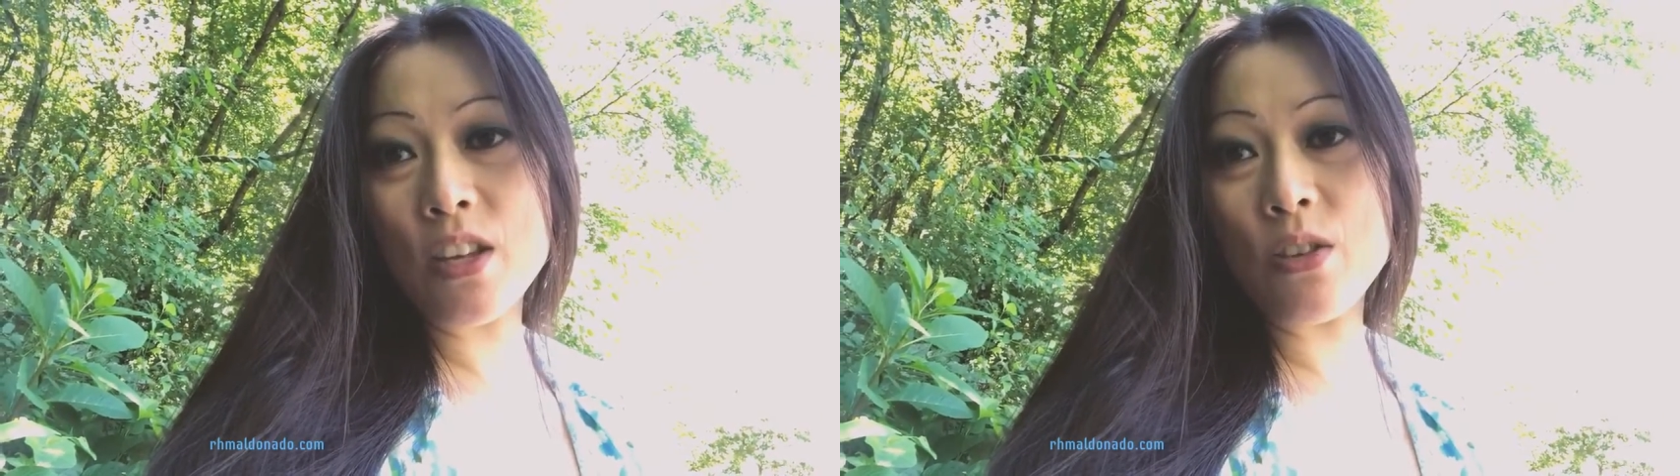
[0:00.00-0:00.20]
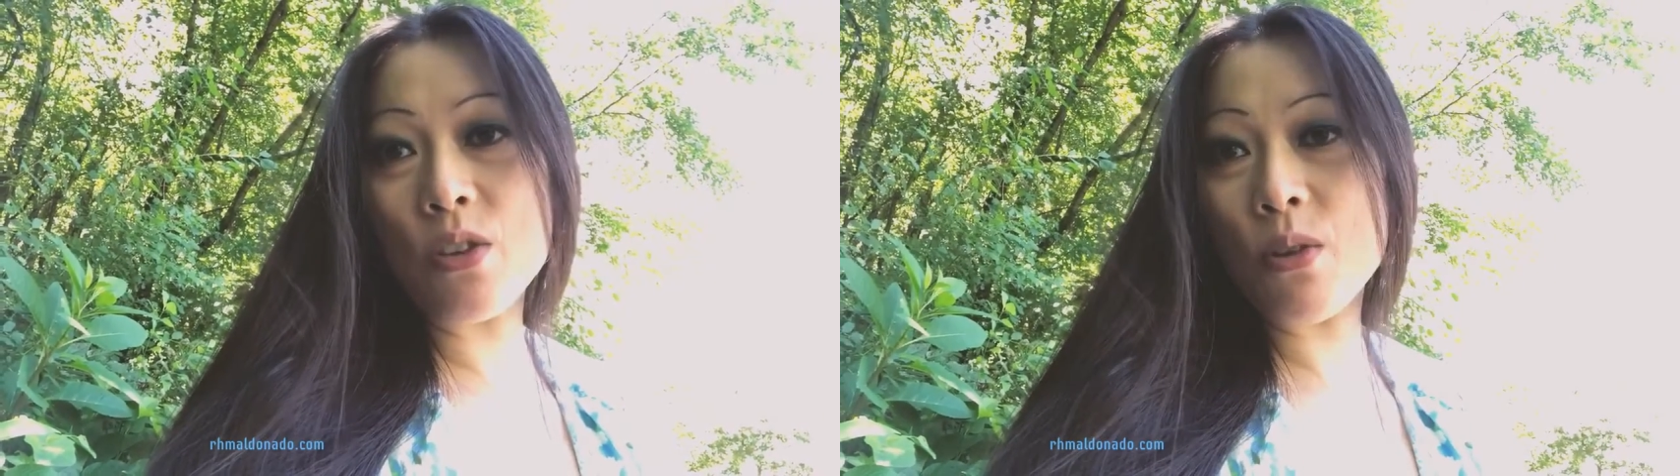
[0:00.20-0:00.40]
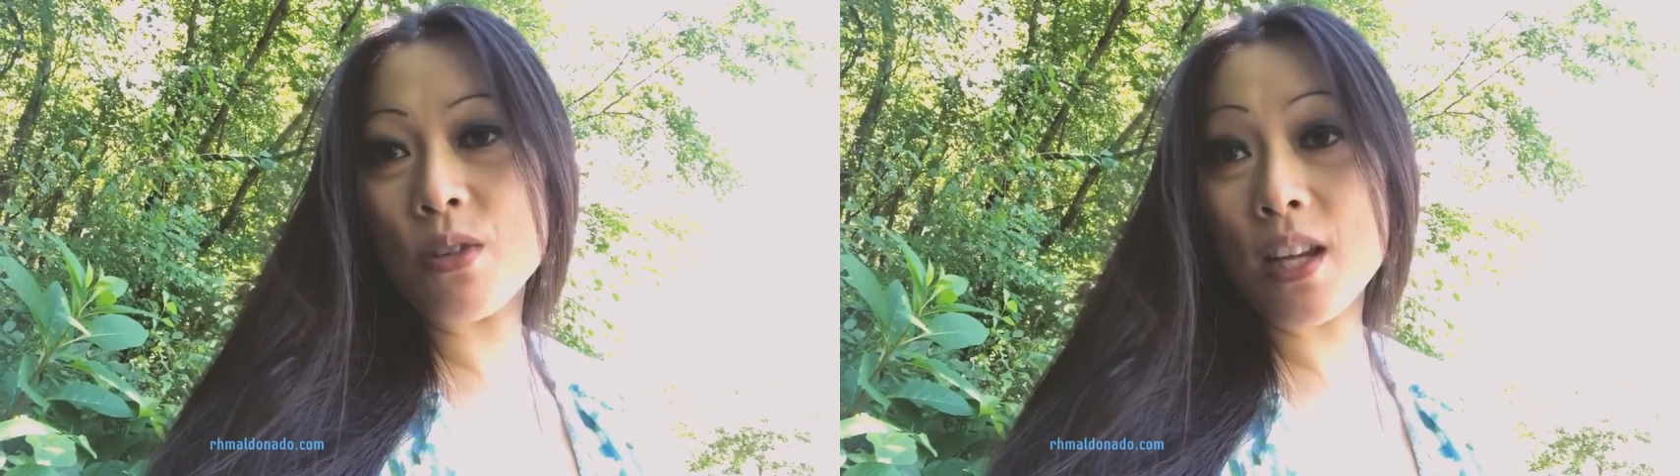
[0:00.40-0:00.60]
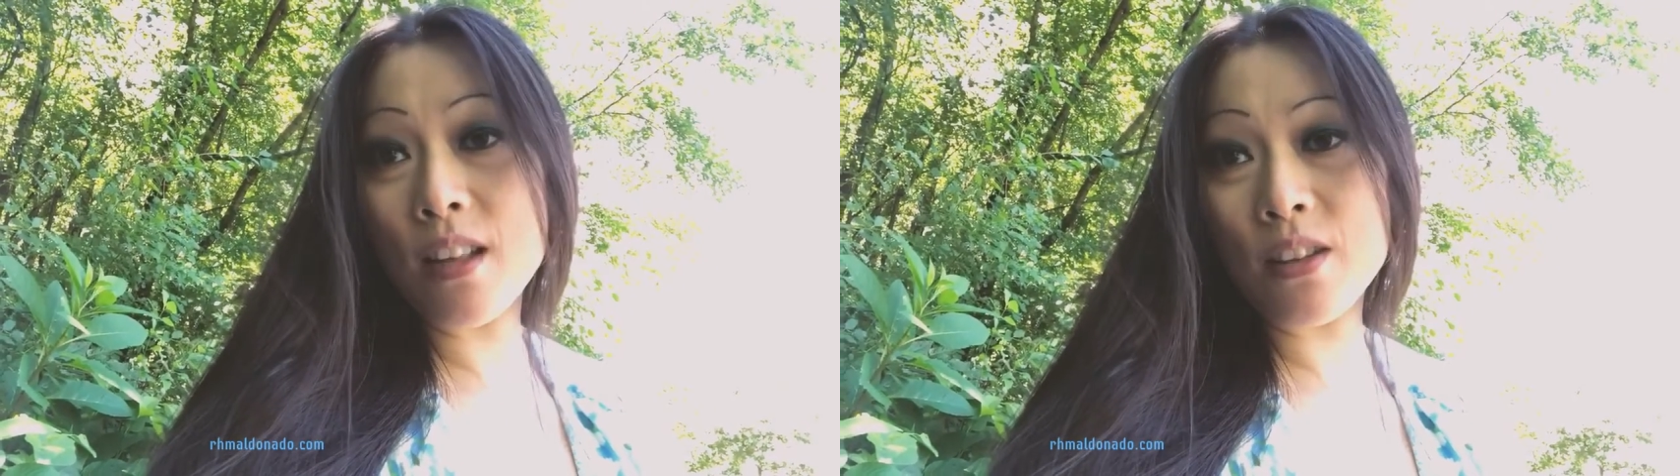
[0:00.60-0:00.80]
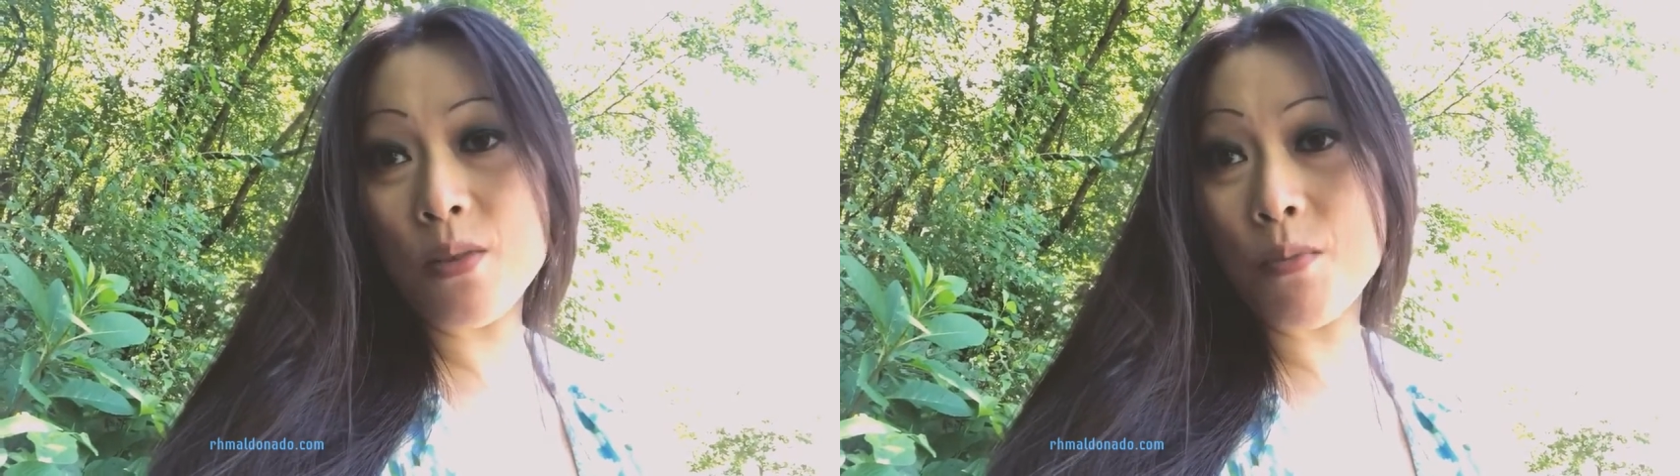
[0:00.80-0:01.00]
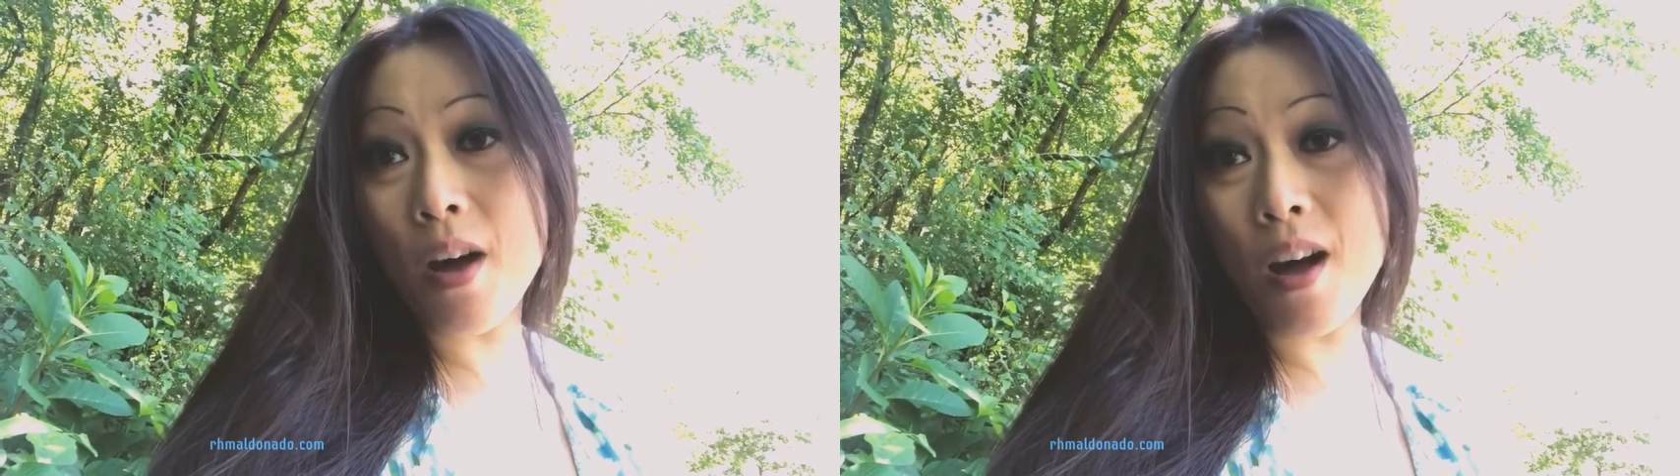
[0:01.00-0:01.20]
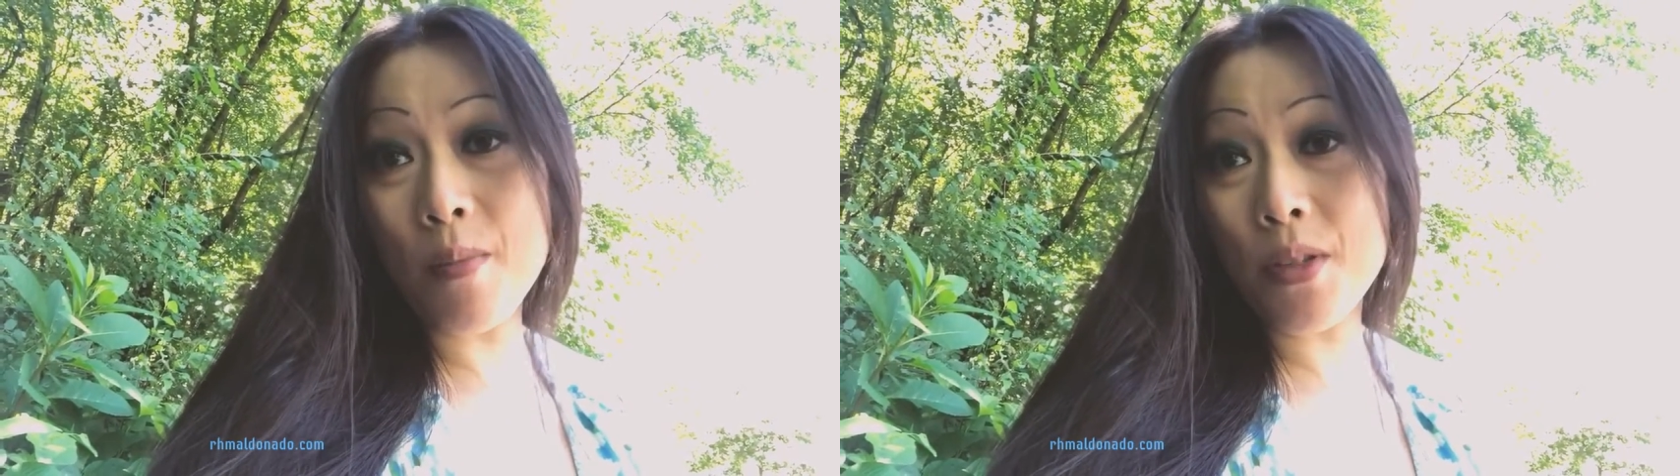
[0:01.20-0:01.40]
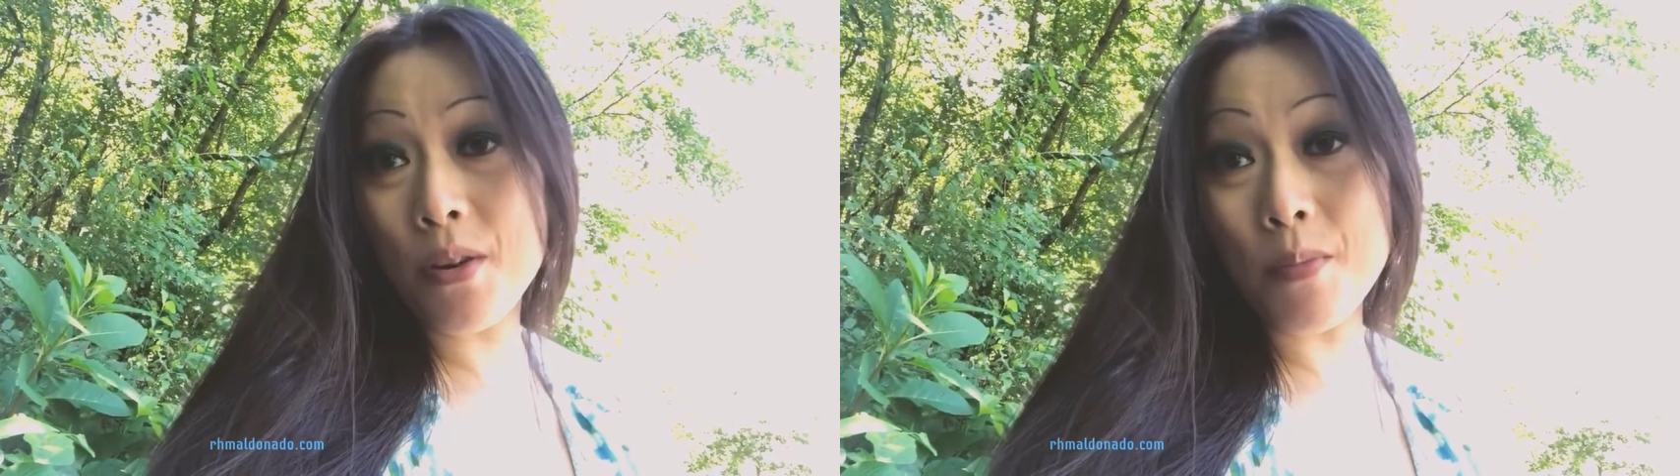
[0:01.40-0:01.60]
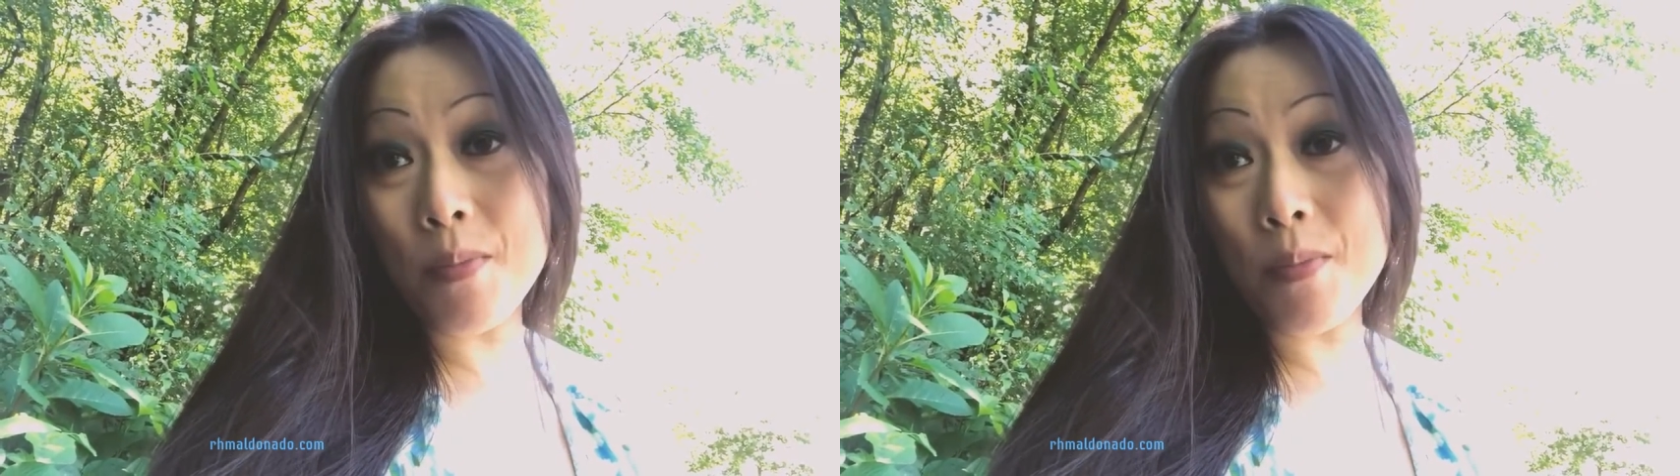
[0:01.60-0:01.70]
You don't tell a new mom that her